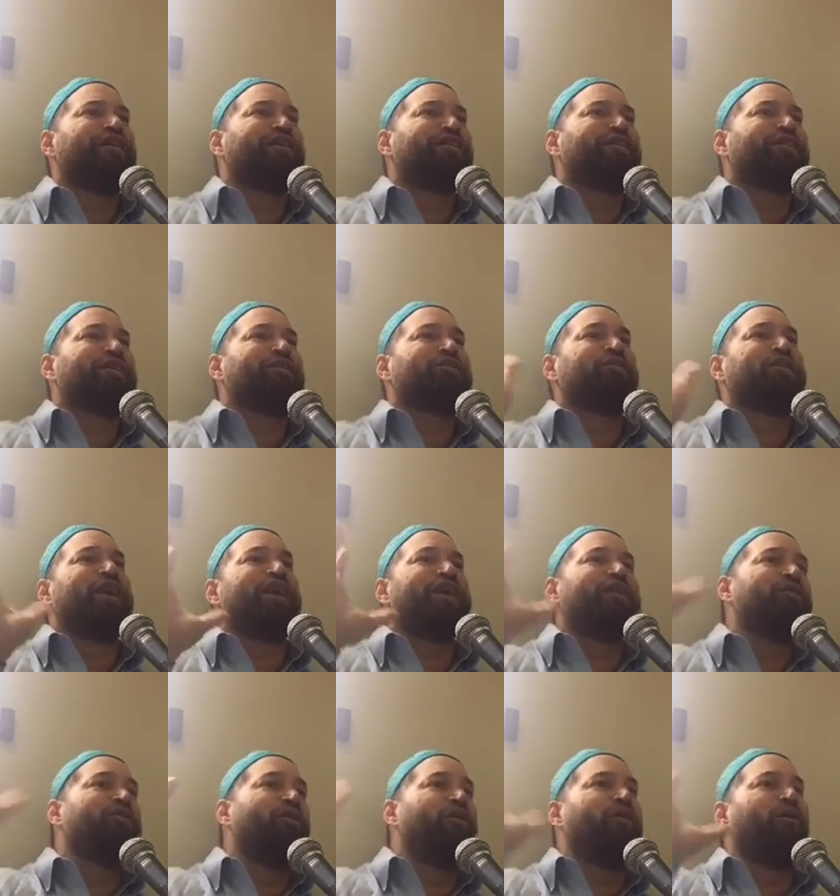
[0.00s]
that they
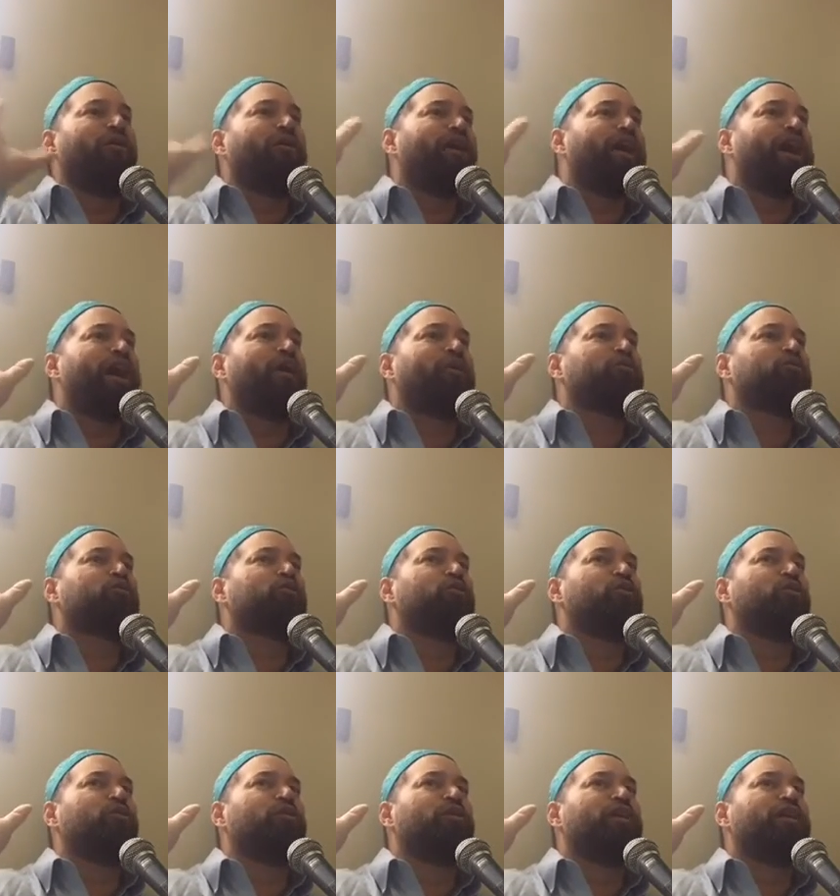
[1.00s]
know how
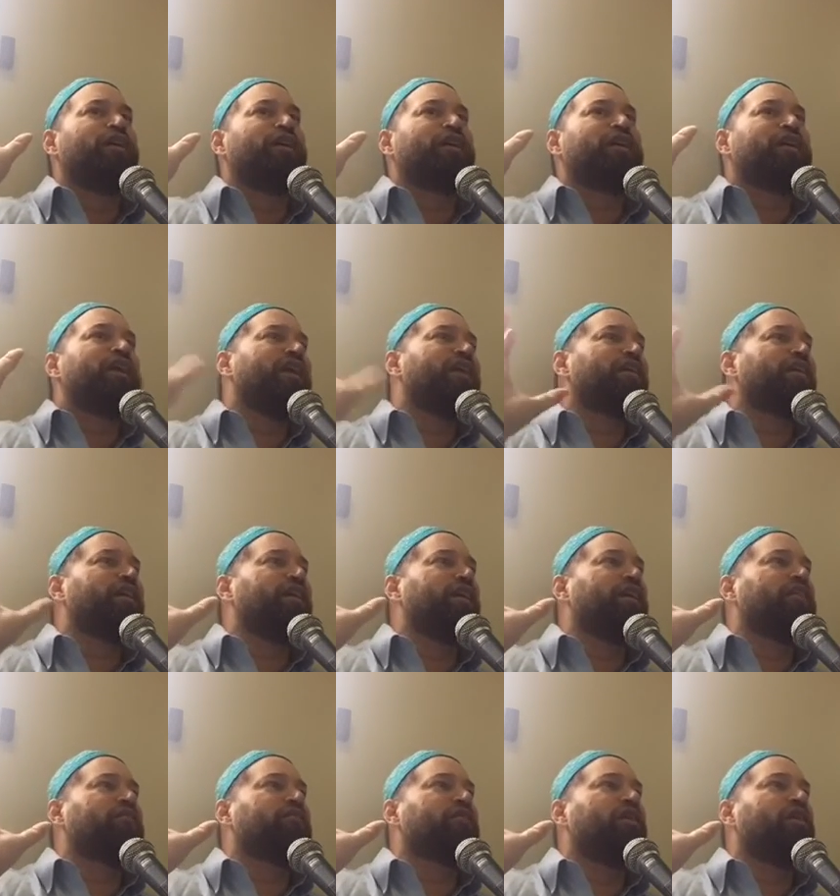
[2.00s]
to
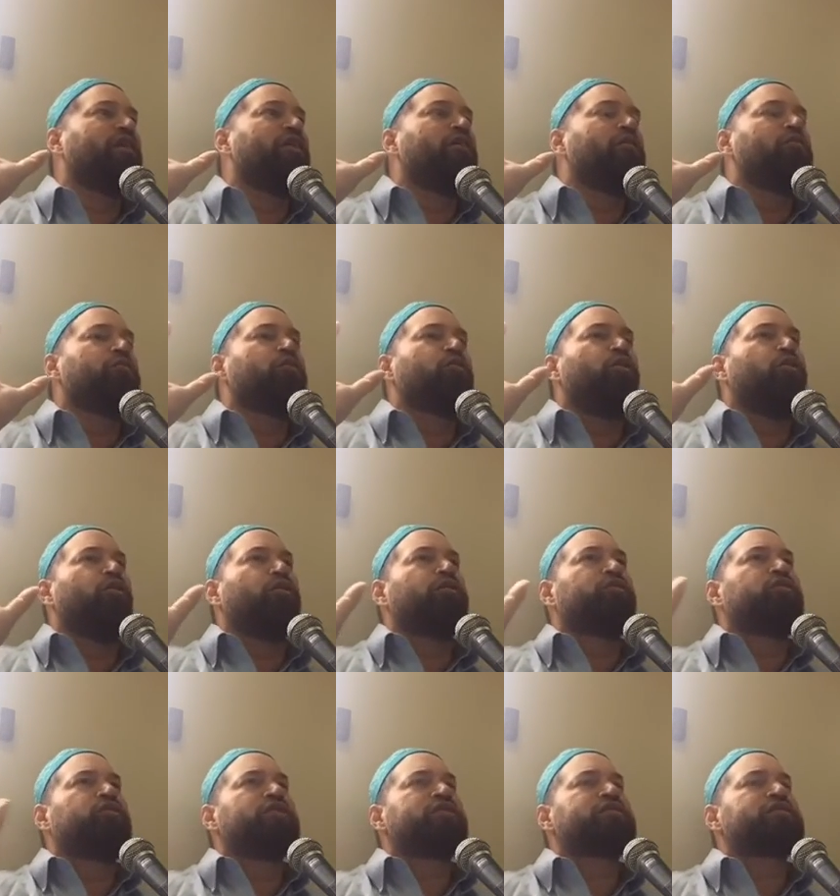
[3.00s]
calculate
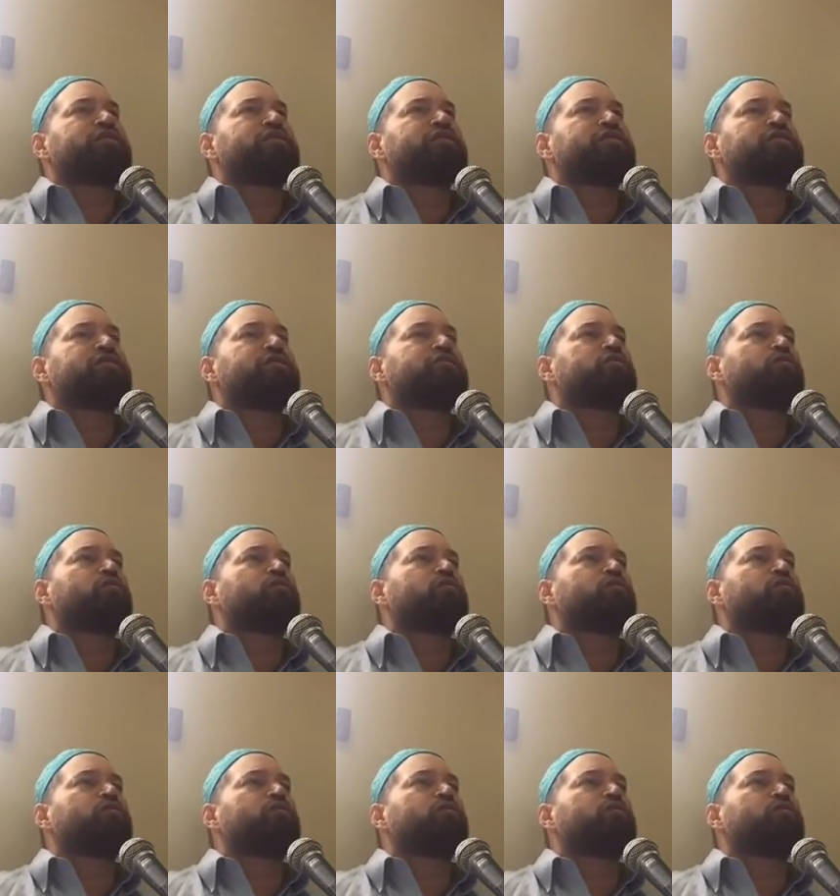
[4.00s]
distances